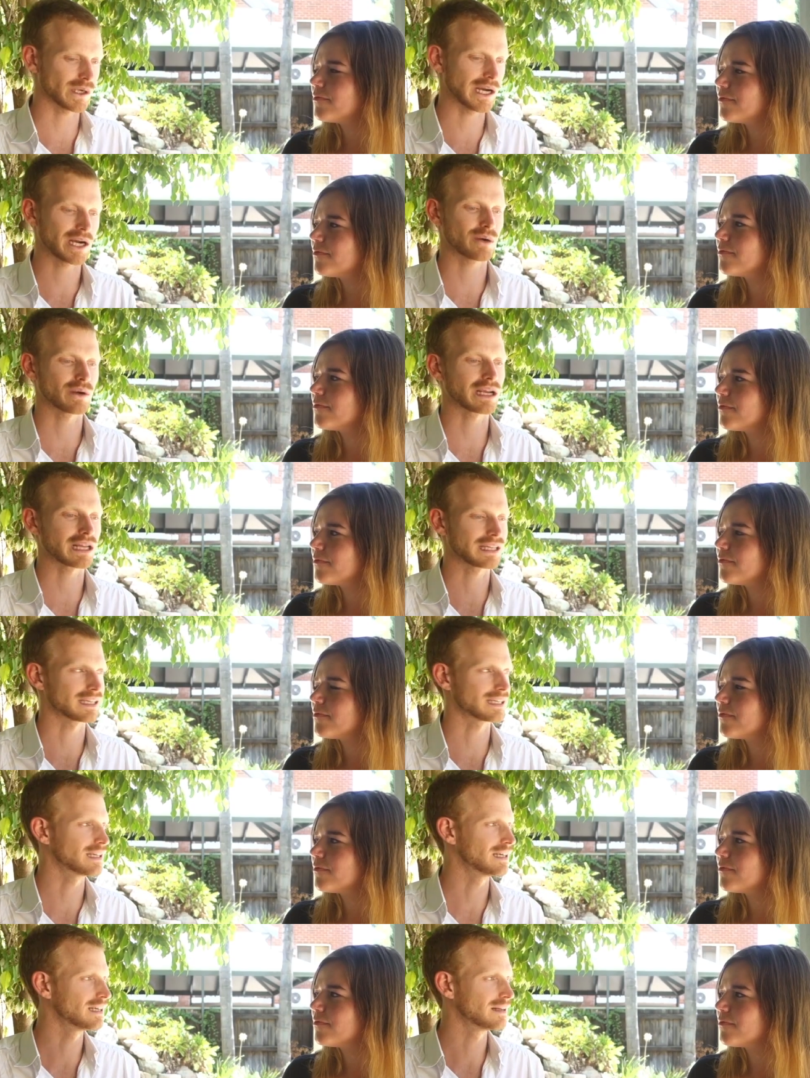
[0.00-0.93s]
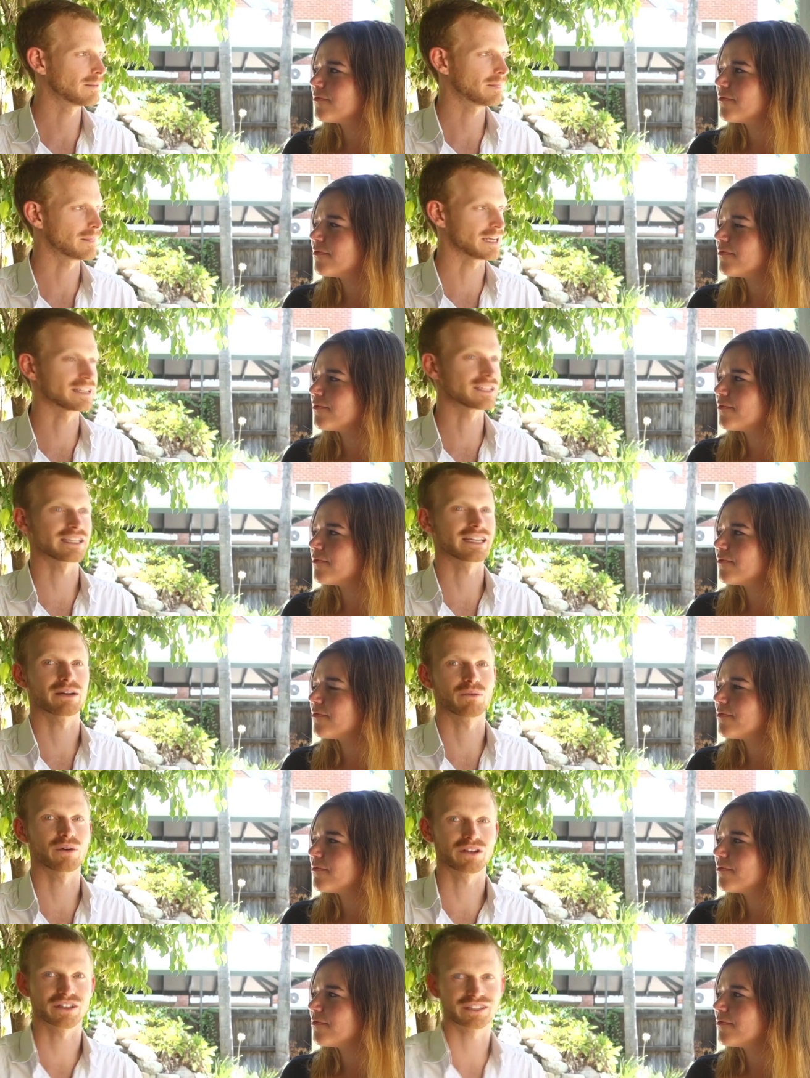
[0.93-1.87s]
Speaker 1: saw how quickly the
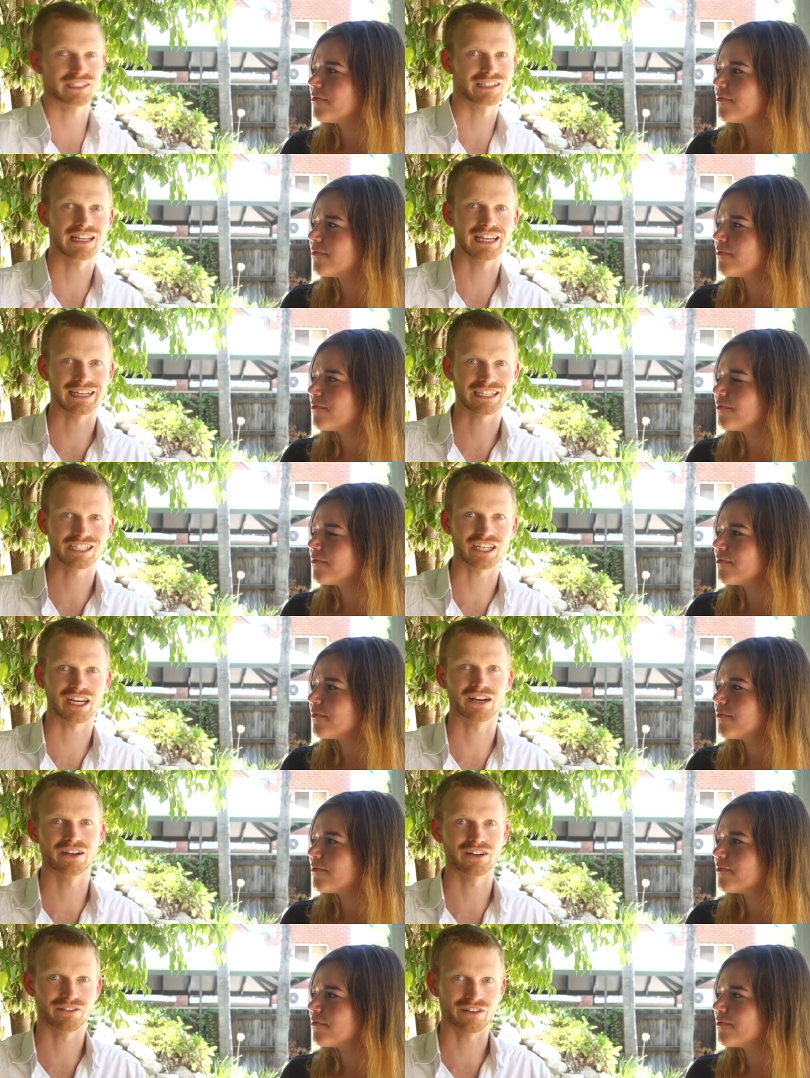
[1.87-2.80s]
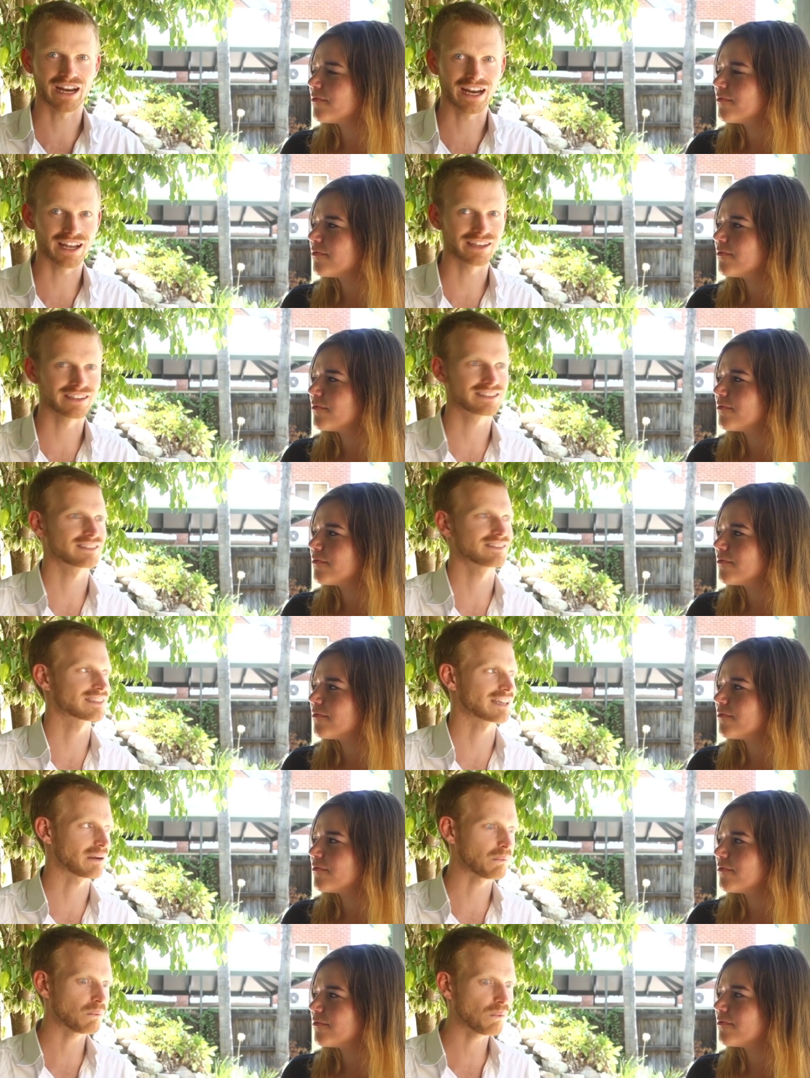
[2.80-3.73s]
internet wanted to like share it around,
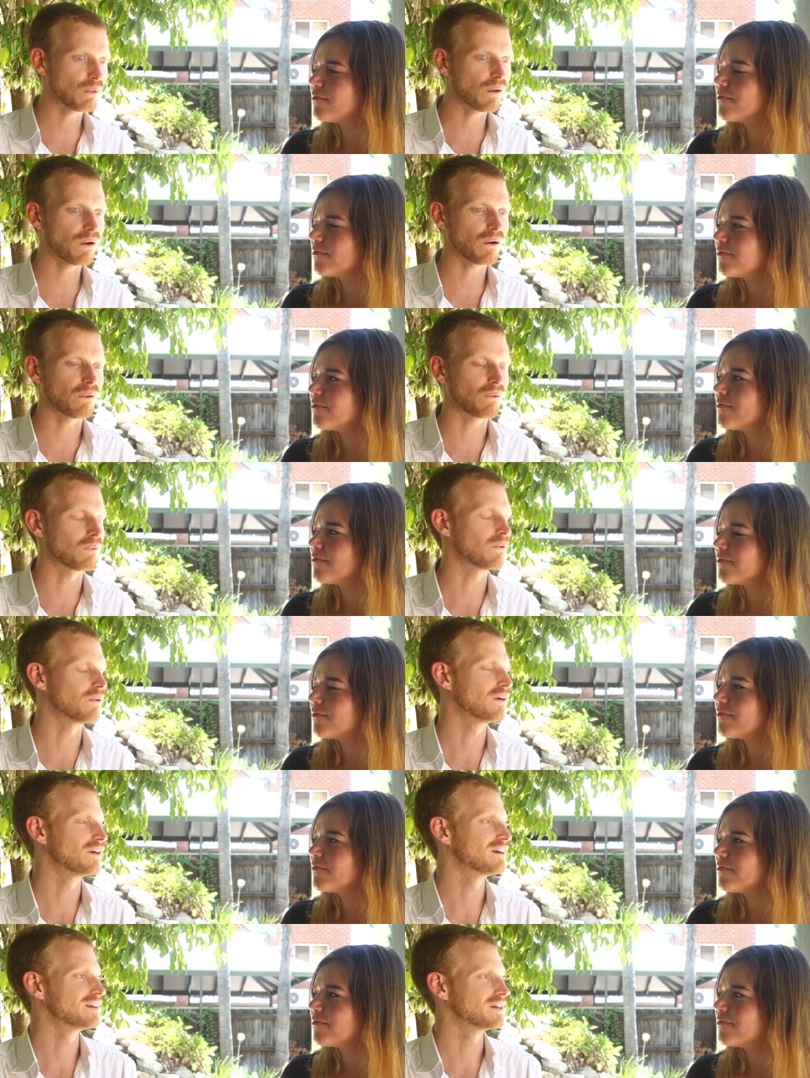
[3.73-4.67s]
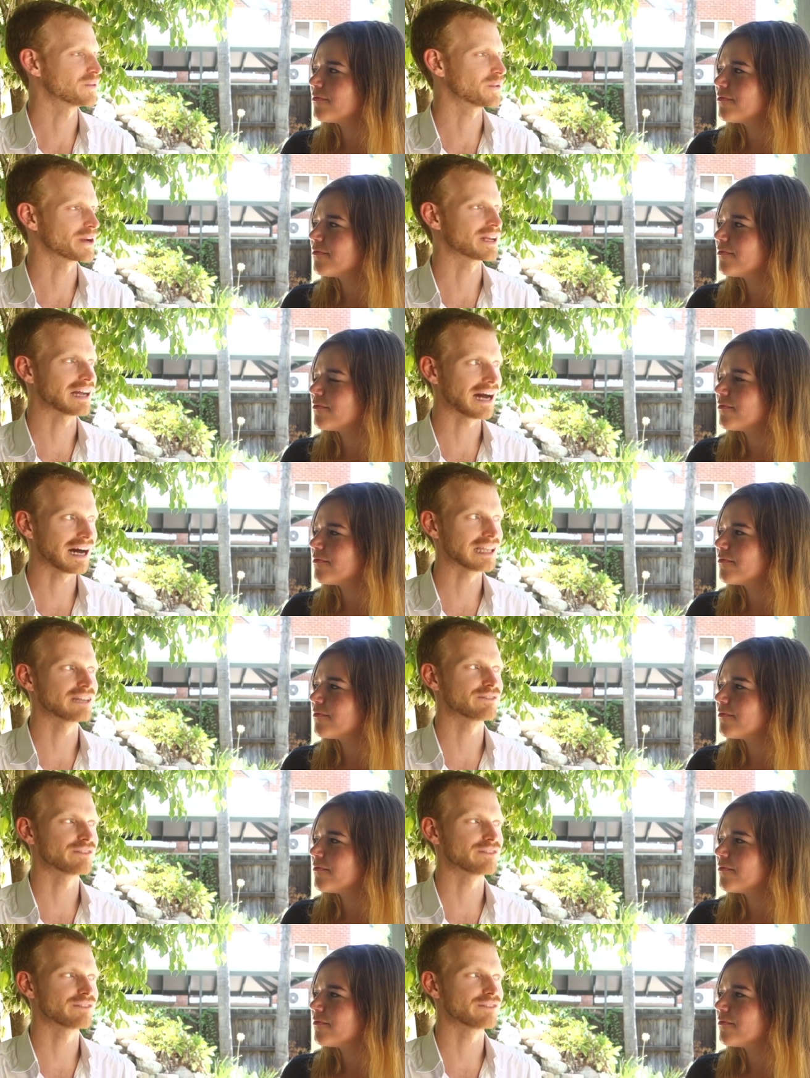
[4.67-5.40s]
it's like, mm. whoa, we are